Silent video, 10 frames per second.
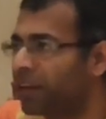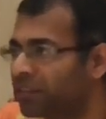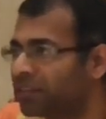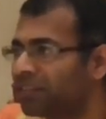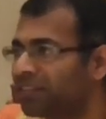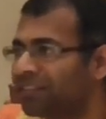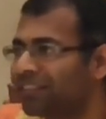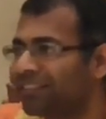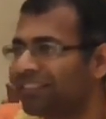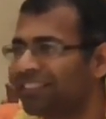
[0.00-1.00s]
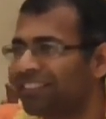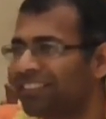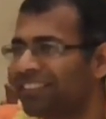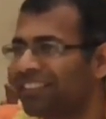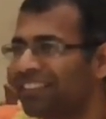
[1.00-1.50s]
plans,
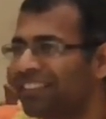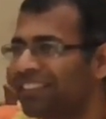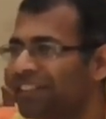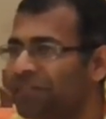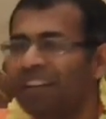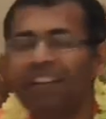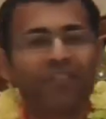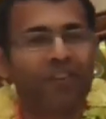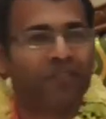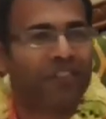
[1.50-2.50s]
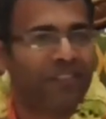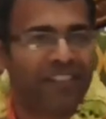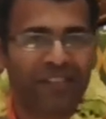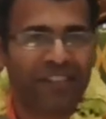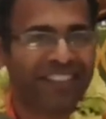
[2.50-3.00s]
we can't stop
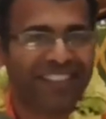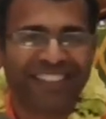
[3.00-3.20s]
serving him.